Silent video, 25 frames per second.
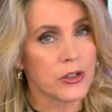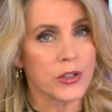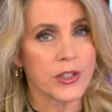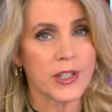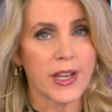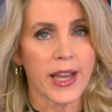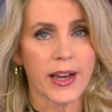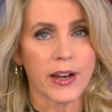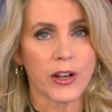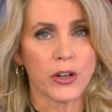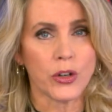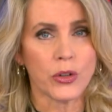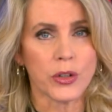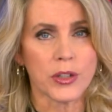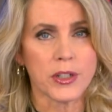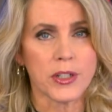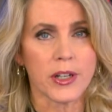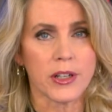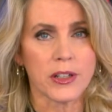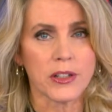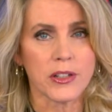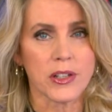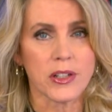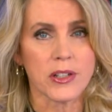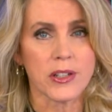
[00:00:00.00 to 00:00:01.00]
Saginor
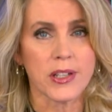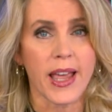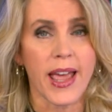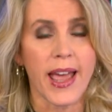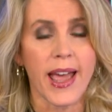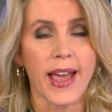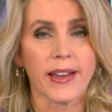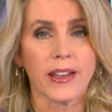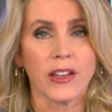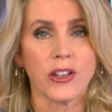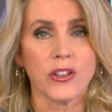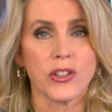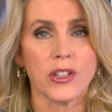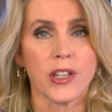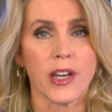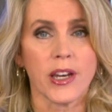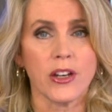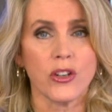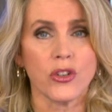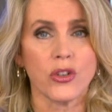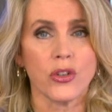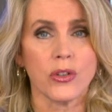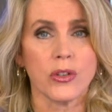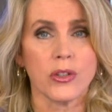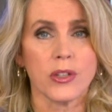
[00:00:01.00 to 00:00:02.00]
tells us
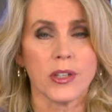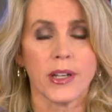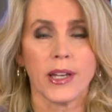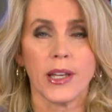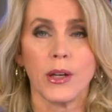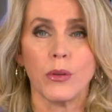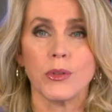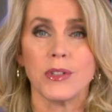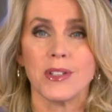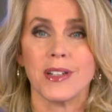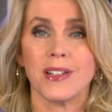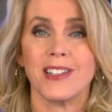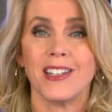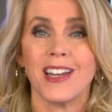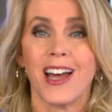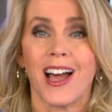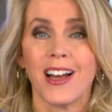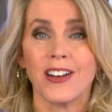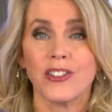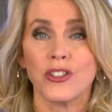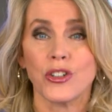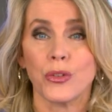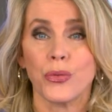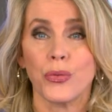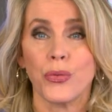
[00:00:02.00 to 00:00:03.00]
accusations that he was a
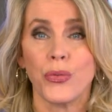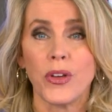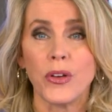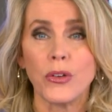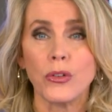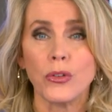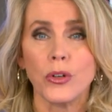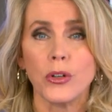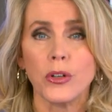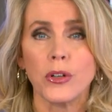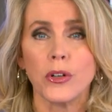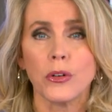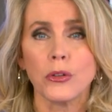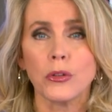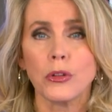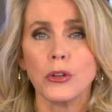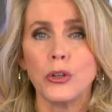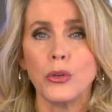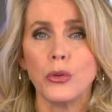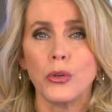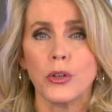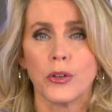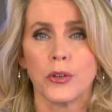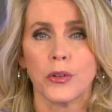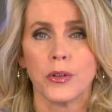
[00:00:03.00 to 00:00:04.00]
doctor feel good are
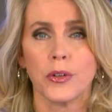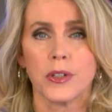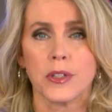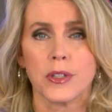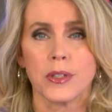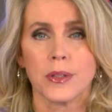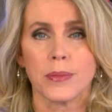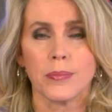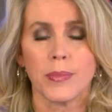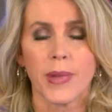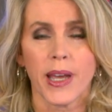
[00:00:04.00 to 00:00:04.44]
ludicrous,